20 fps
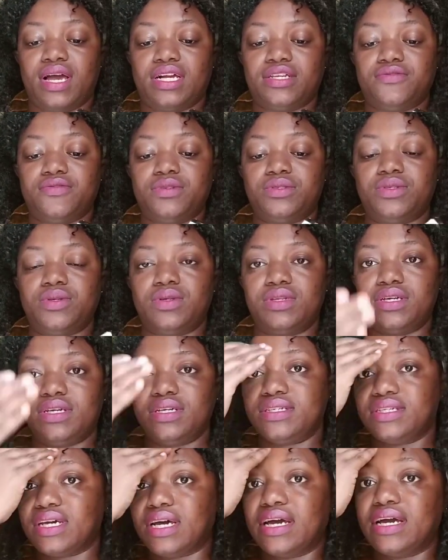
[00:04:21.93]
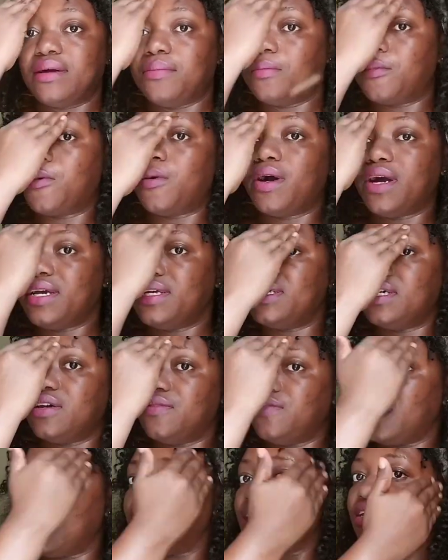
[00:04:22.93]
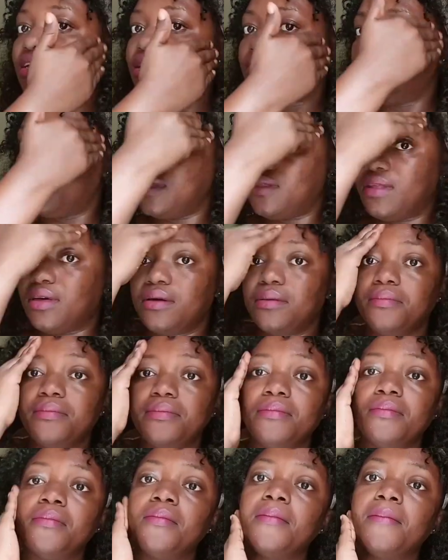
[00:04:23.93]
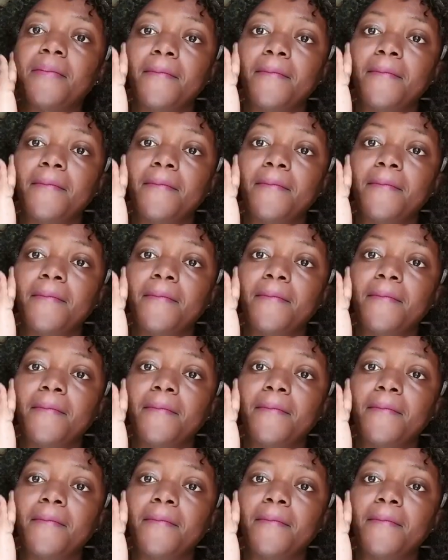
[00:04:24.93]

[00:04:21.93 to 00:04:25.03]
As for toners, I'm quite heavy-handed with them,